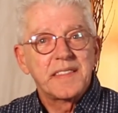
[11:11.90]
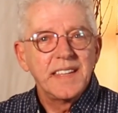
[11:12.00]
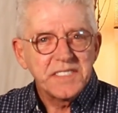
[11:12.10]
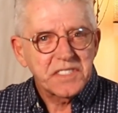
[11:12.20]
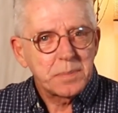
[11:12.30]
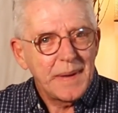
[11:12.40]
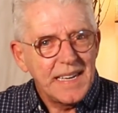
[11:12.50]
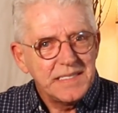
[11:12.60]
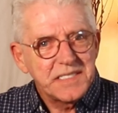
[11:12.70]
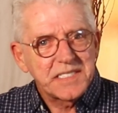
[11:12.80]
This
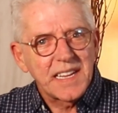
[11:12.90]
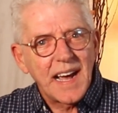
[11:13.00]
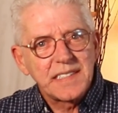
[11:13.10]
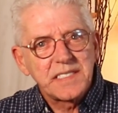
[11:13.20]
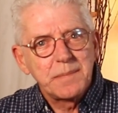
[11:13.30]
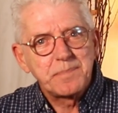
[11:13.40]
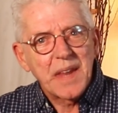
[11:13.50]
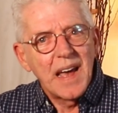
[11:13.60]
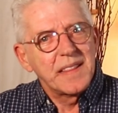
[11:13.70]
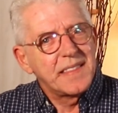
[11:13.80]
means that
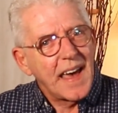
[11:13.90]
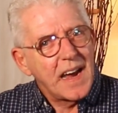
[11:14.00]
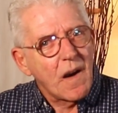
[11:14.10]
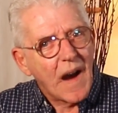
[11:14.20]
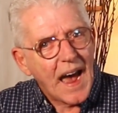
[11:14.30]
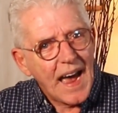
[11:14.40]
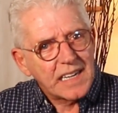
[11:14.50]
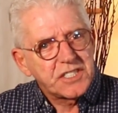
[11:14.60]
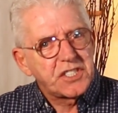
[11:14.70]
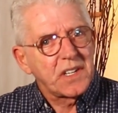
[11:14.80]
they are
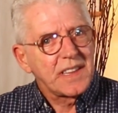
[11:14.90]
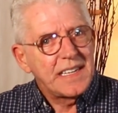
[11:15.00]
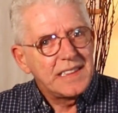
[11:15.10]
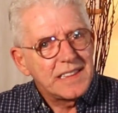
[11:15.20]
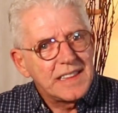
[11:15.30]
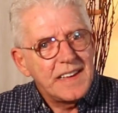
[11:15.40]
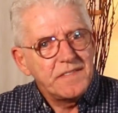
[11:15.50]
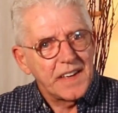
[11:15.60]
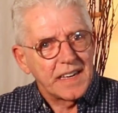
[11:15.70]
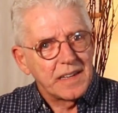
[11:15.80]
actually
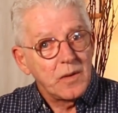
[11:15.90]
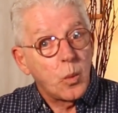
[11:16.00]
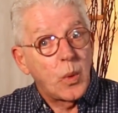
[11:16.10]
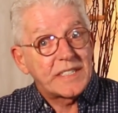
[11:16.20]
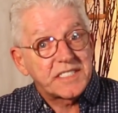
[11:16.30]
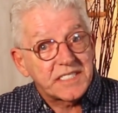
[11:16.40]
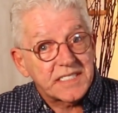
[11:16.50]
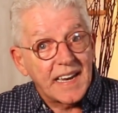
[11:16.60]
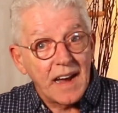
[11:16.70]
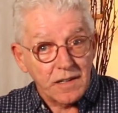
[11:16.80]
living with
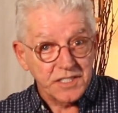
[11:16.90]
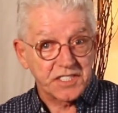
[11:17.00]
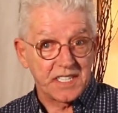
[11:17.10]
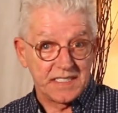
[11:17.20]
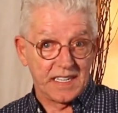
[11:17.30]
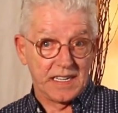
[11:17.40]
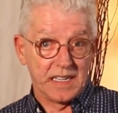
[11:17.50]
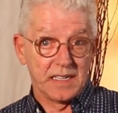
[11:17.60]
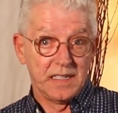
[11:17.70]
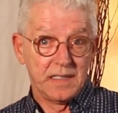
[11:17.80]

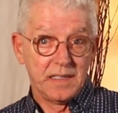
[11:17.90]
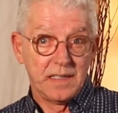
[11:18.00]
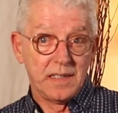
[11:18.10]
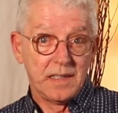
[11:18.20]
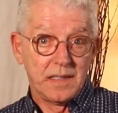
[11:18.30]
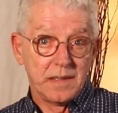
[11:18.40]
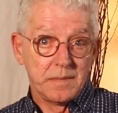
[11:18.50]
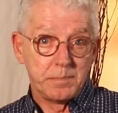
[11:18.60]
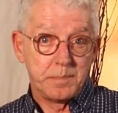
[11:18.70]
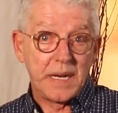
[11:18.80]
scarcity
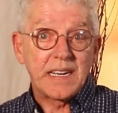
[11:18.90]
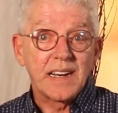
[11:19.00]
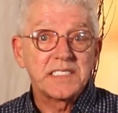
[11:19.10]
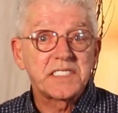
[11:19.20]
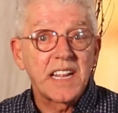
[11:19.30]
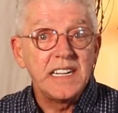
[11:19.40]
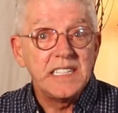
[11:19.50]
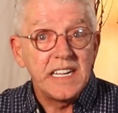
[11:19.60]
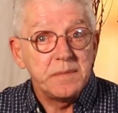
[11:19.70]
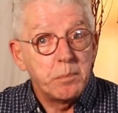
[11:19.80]
because they
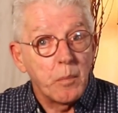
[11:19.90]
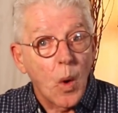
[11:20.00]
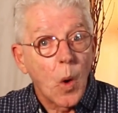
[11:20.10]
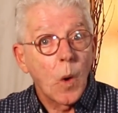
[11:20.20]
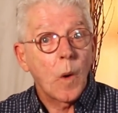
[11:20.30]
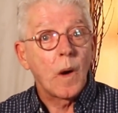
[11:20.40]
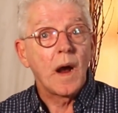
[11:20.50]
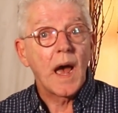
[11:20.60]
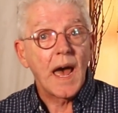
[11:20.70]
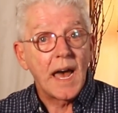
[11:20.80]
need
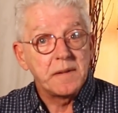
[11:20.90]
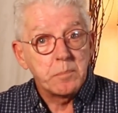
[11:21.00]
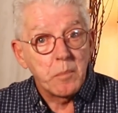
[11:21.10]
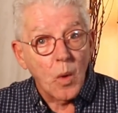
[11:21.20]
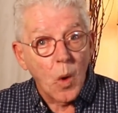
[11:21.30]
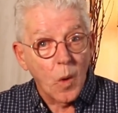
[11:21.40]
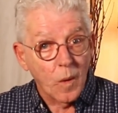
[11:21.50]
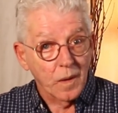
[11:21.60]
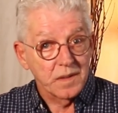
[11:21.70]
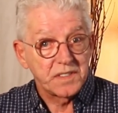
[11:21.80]
more and
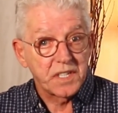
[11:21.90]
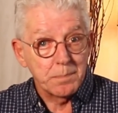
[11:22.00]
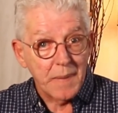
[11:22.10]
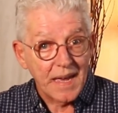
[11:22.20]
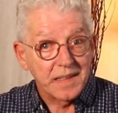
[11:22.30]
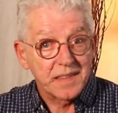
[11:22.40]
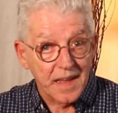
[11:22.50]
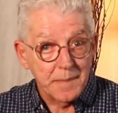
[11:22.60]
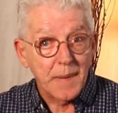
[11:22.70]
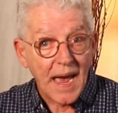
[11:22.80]
more to make
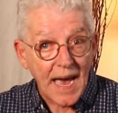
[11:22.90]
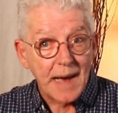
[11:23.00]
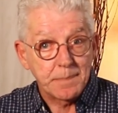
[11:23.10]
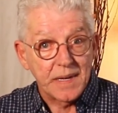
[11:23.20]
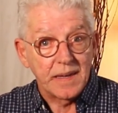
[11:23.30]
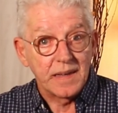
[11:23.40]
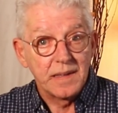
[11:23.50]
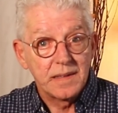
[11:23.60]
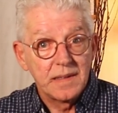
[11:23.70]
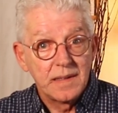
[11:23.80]
them happy.